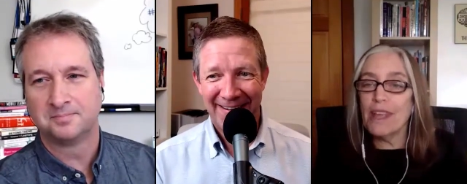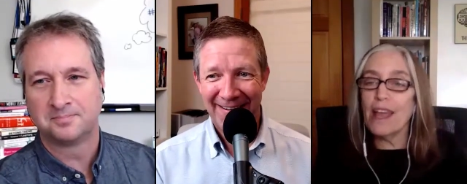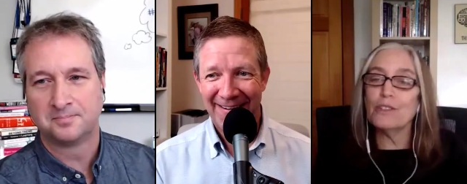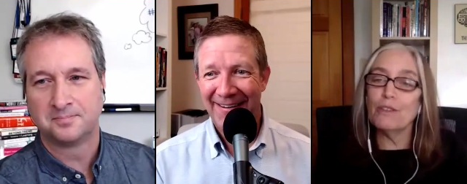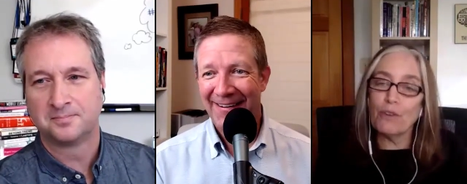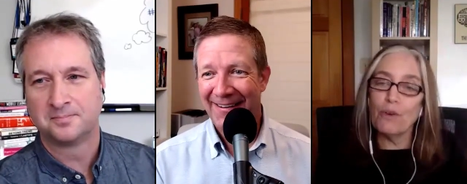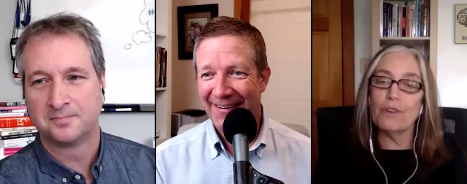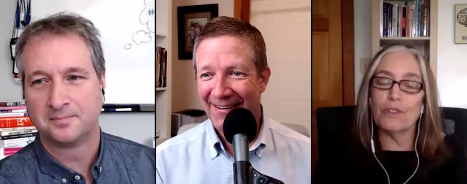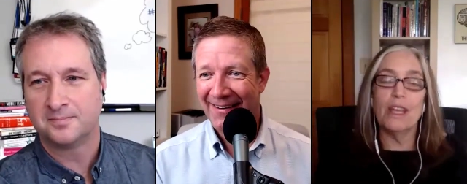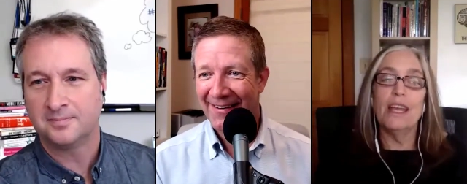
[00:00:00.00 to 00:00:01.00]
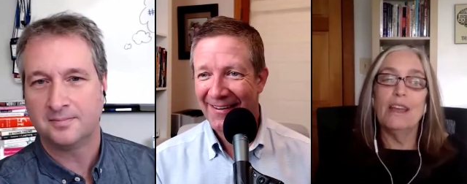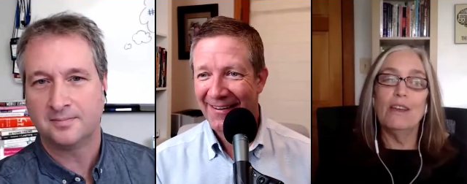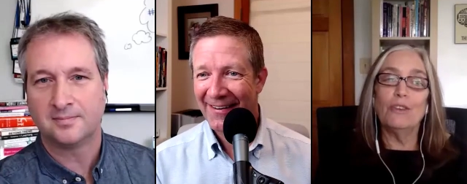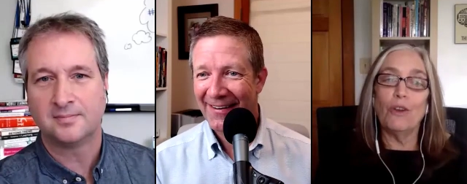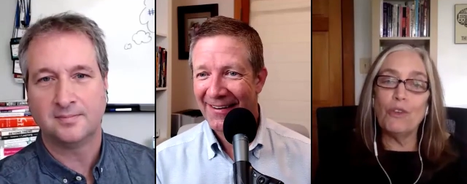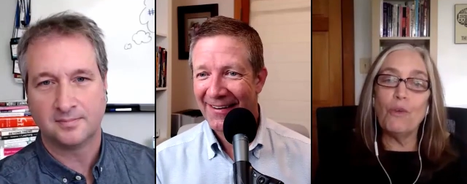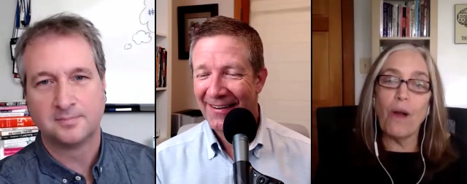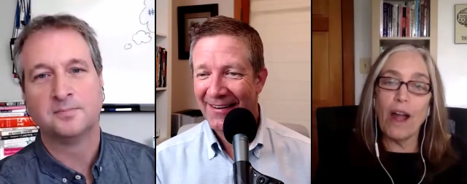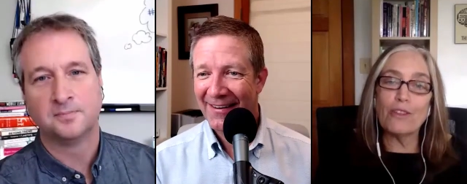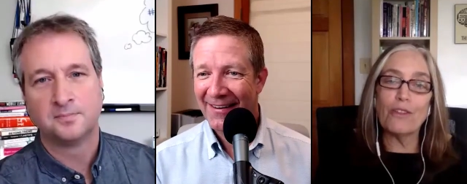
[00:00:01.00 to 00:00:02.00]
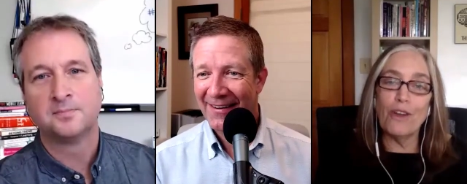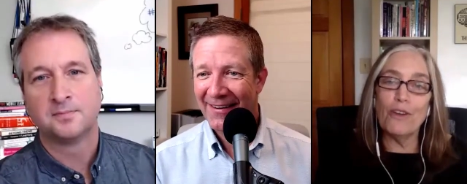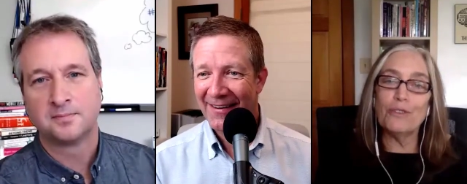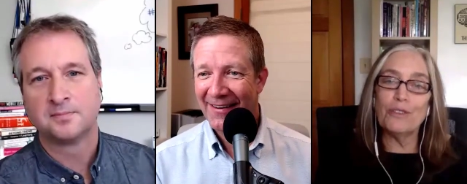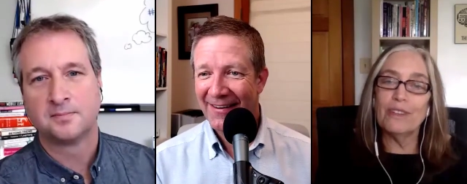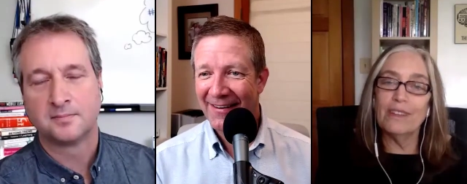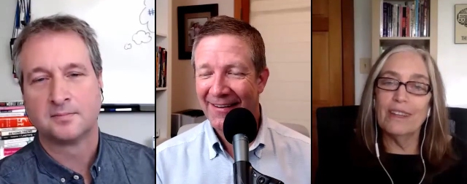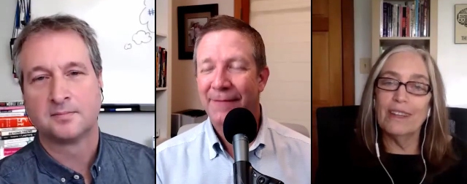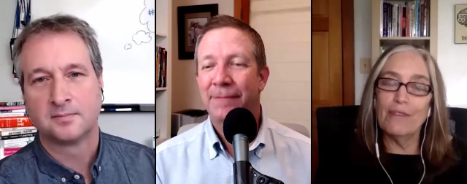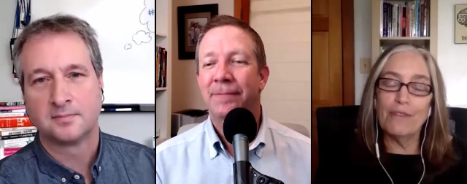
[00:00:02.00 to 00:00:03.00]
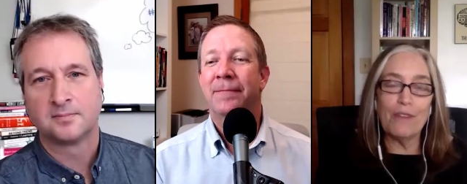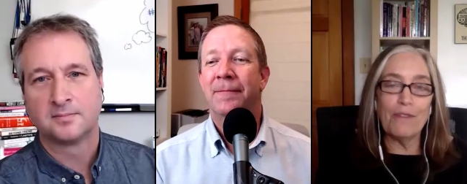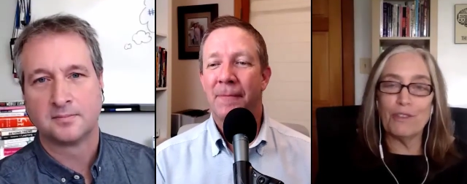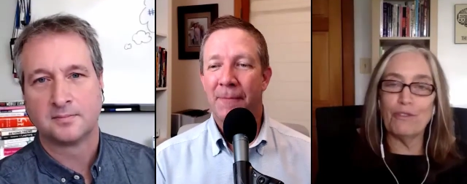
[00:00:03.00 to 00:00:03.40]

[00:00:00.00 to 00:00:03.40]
Speaker 1: yes, of course. Don't you watch those? If, if it's a